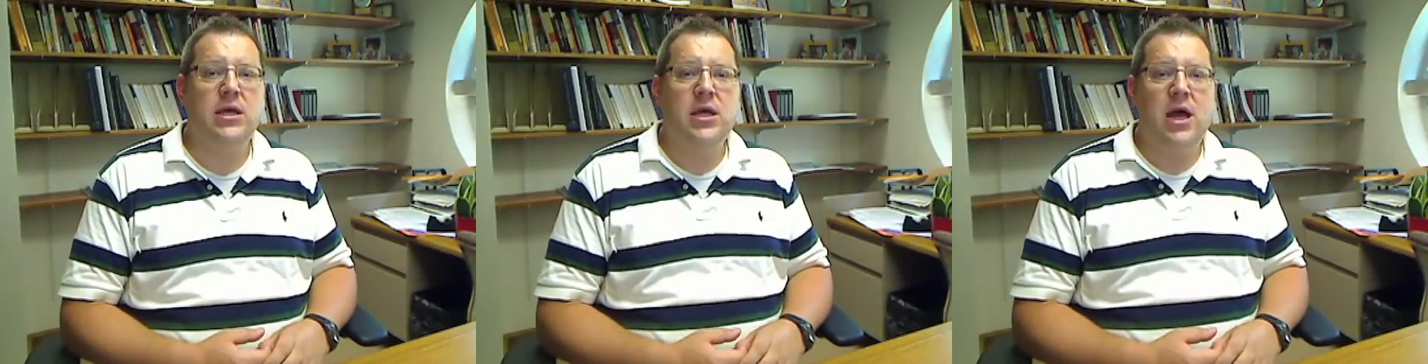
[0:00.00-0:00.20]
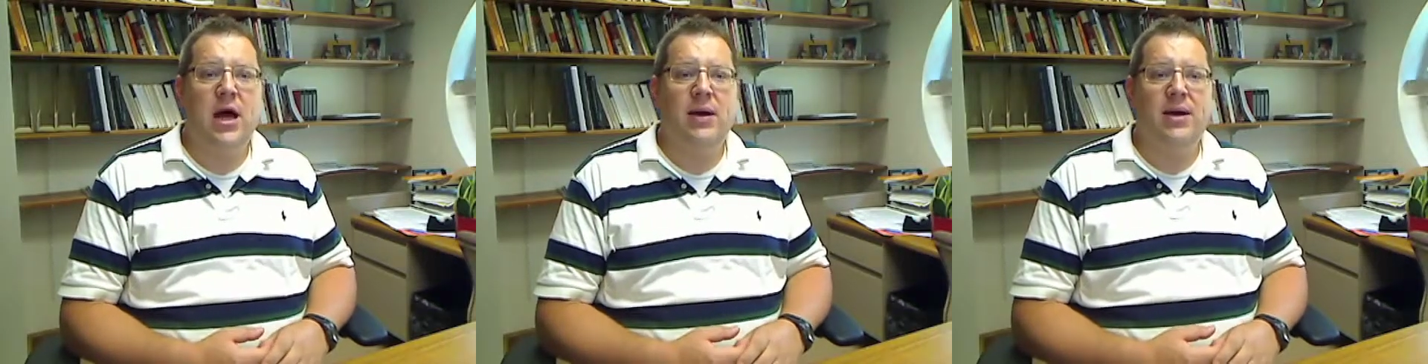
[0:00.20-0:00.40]

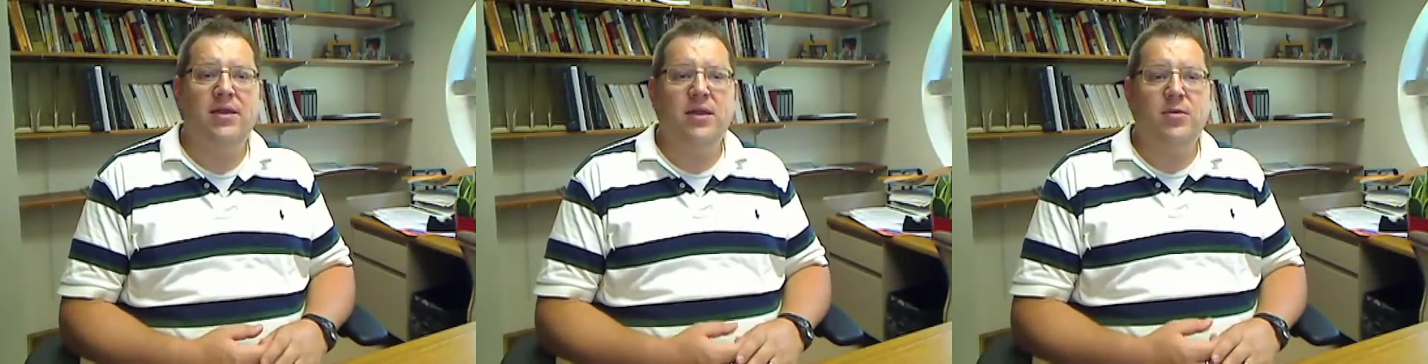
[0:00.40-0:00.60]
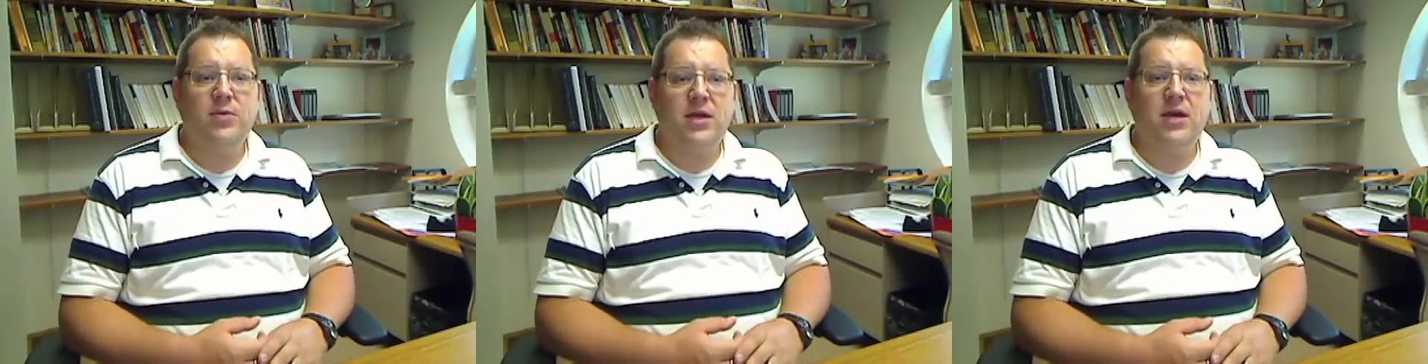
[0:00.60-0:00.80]
I
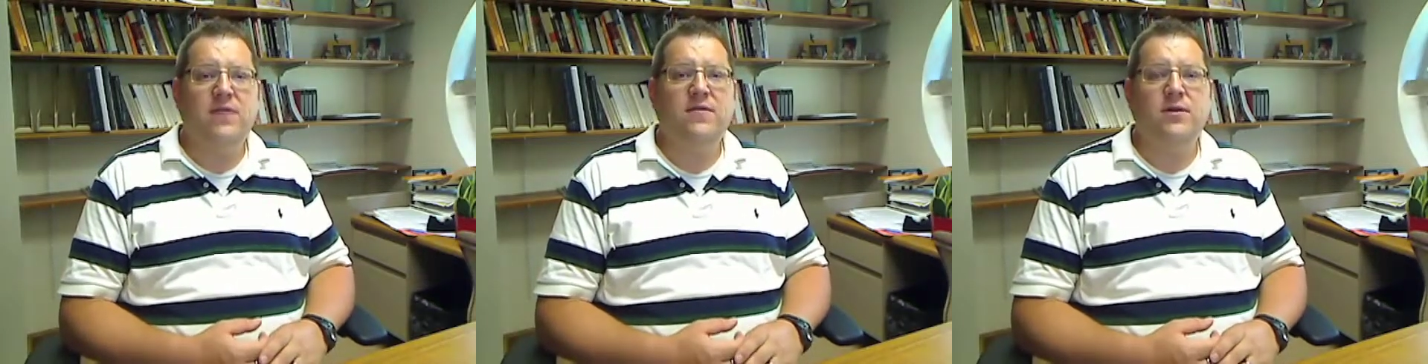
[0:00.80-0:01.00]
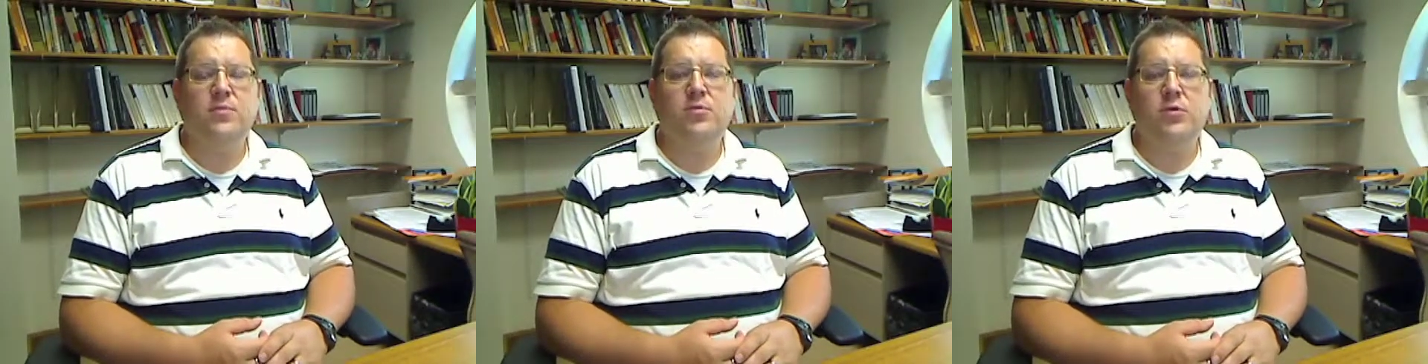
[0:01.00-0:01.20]
thought we
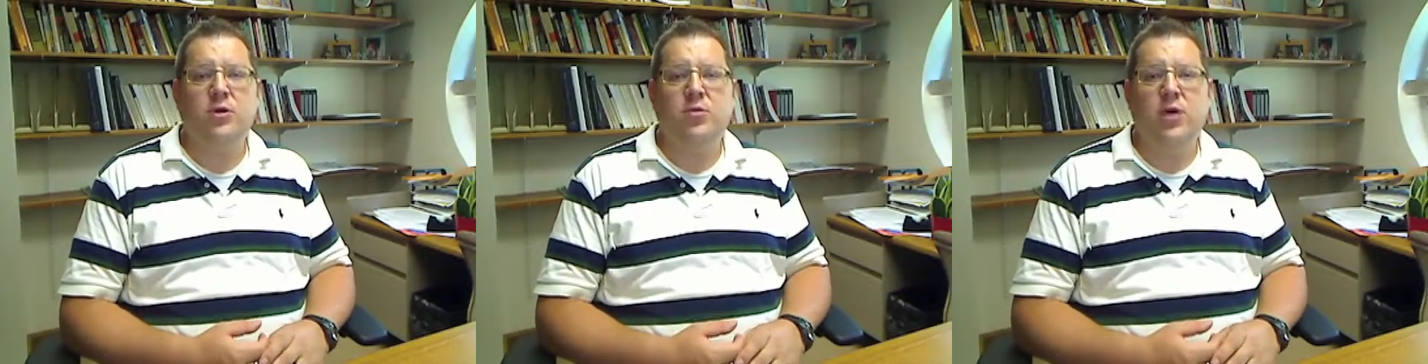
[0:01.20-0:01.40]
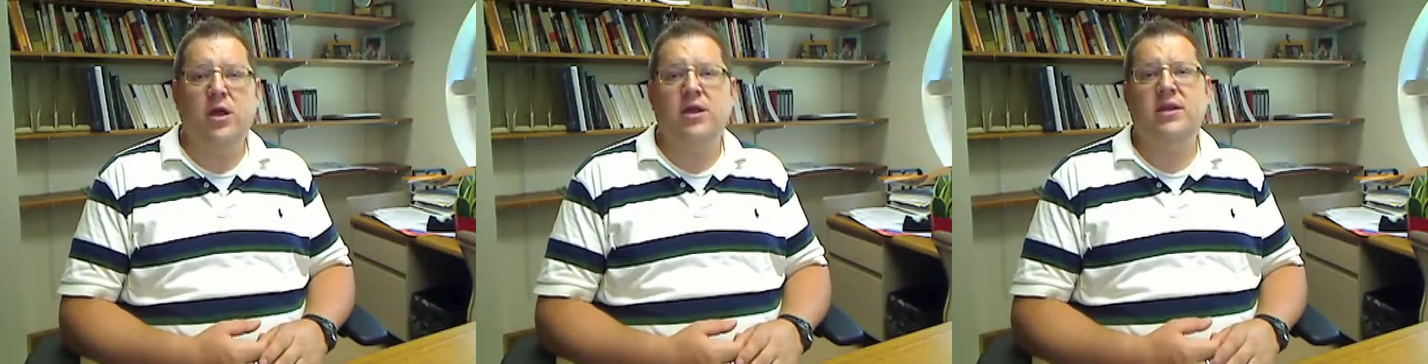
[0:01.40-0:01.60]
covered it pretty
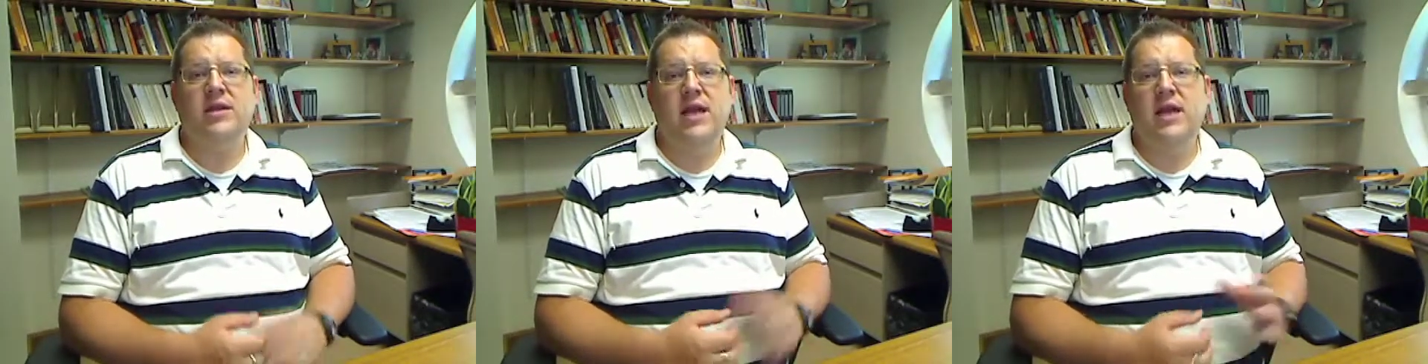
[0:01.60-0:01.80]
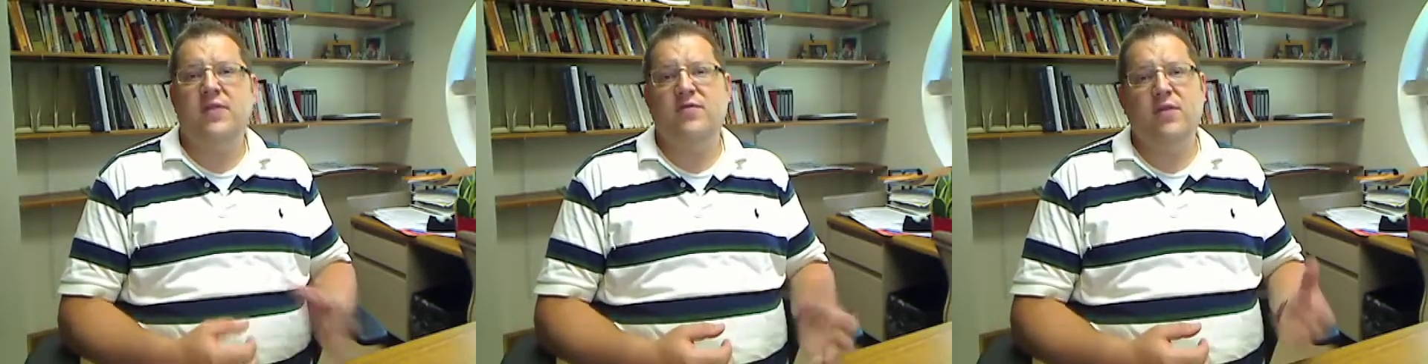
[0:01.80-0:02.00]
well. And
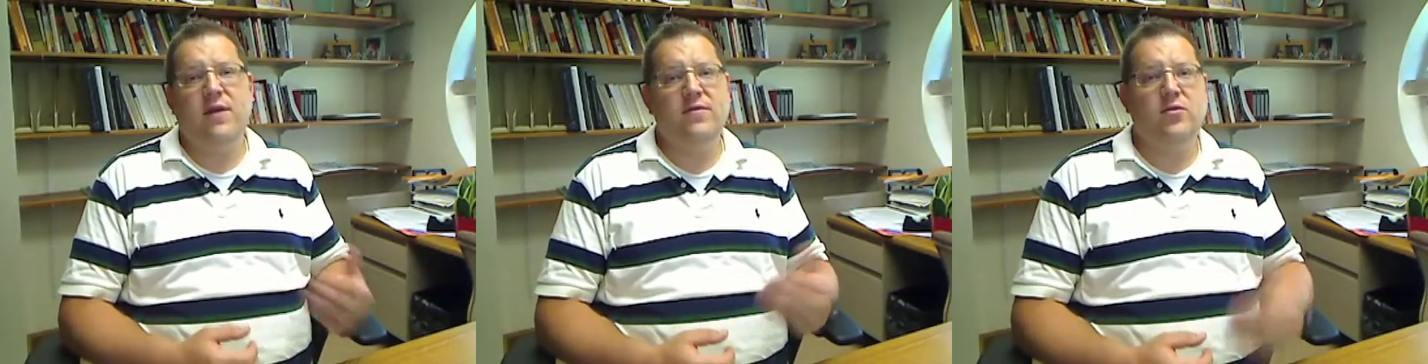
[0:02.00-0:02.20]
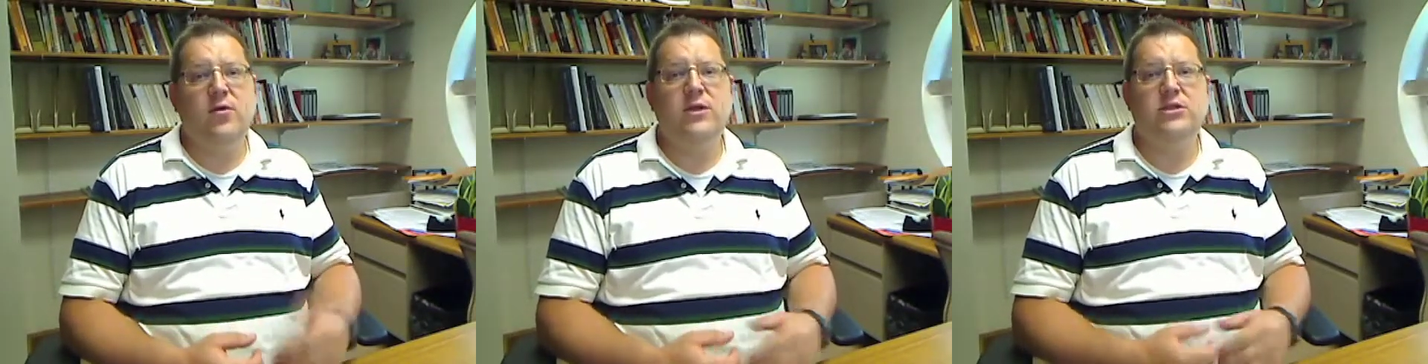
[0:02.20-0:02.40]
again, if you
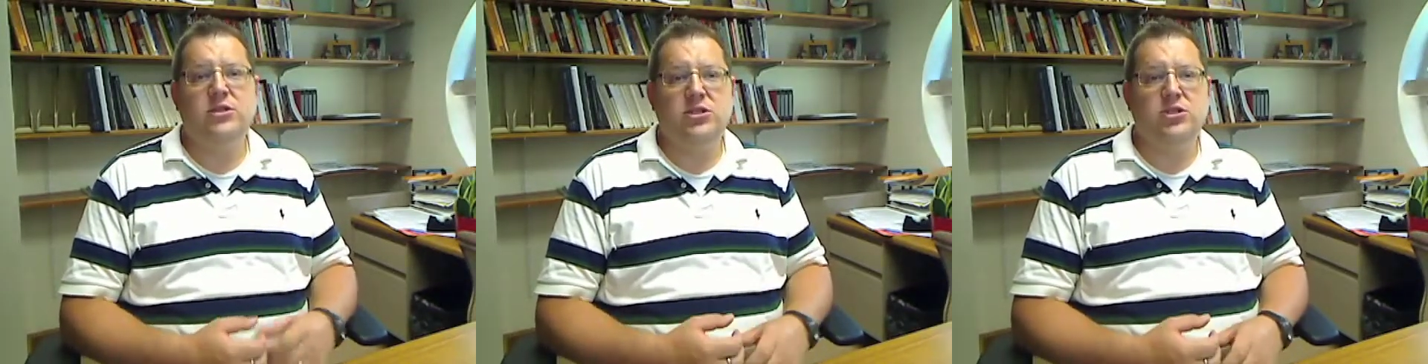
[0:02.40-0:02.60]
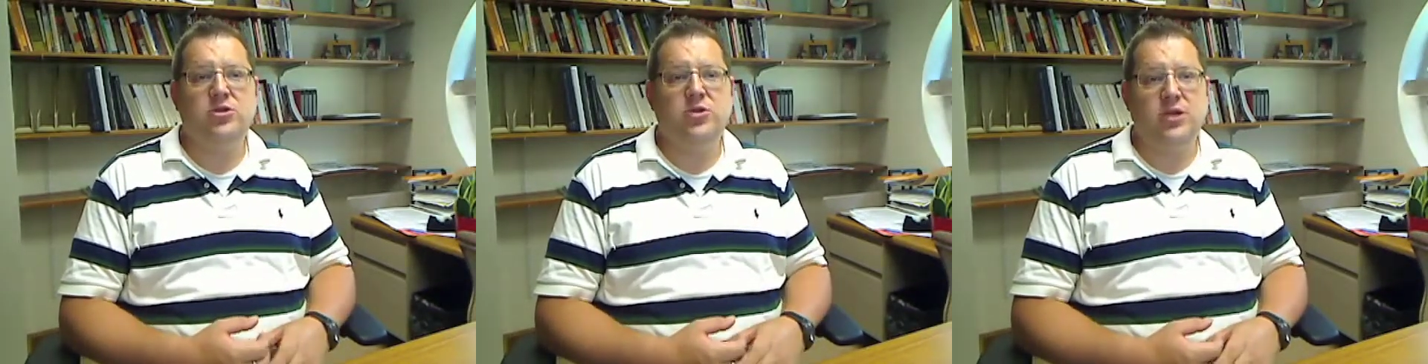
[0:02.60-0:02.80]
have
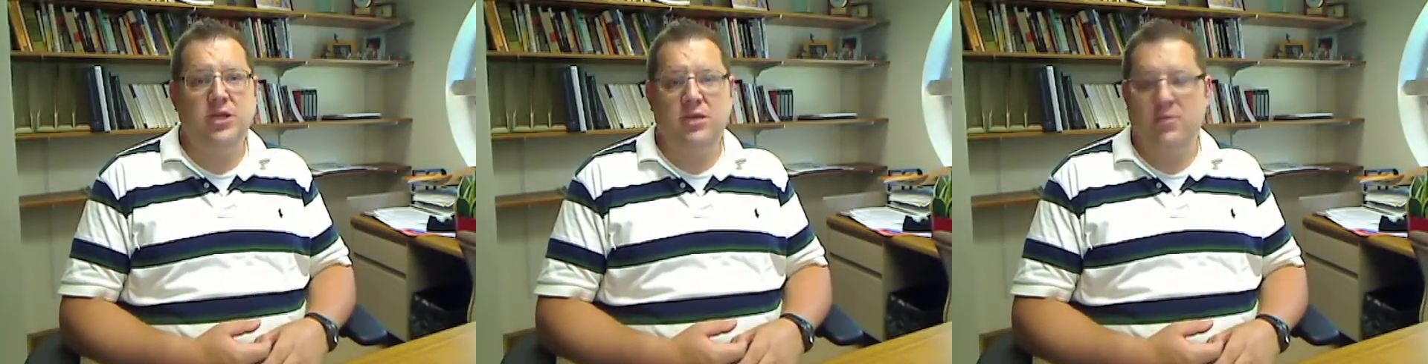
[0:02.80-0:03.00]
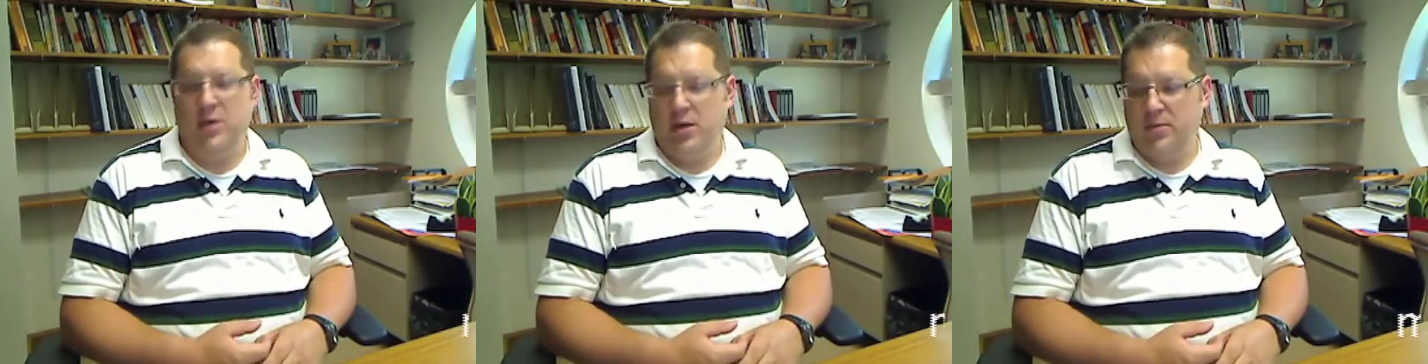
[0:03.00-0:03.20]
questions, you can
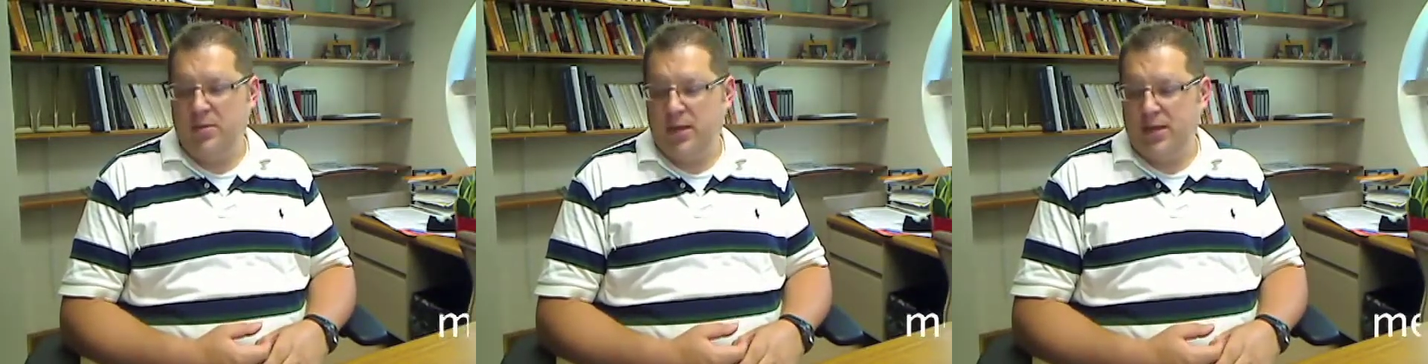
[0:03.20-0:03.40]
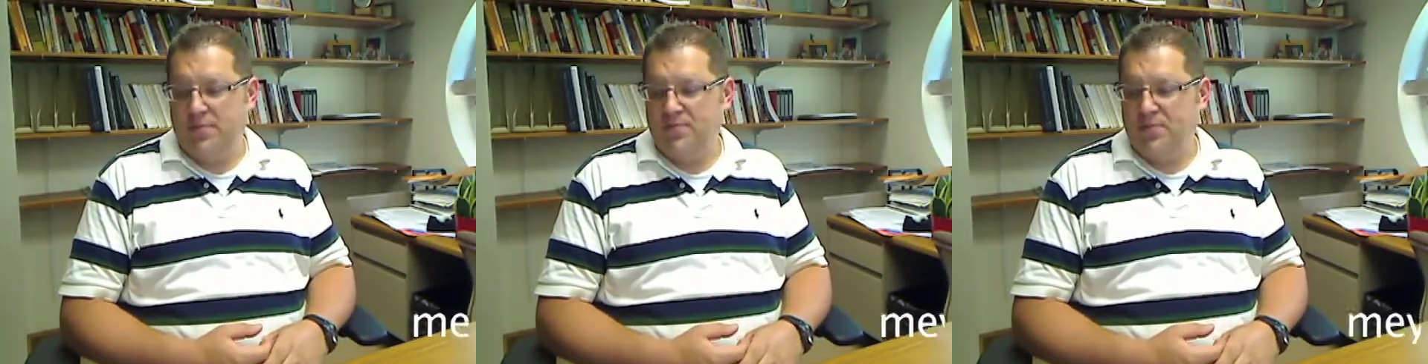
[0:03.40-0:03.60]
email
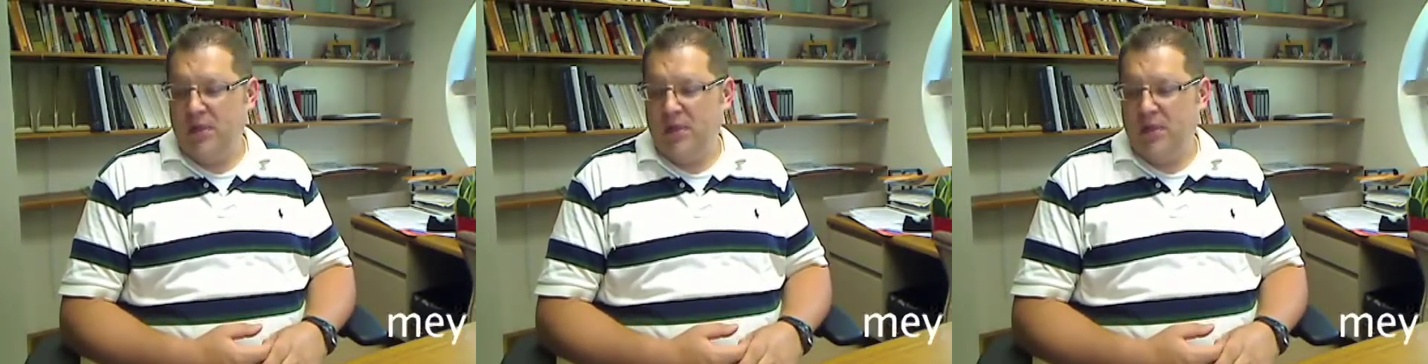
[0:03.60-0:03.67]
me.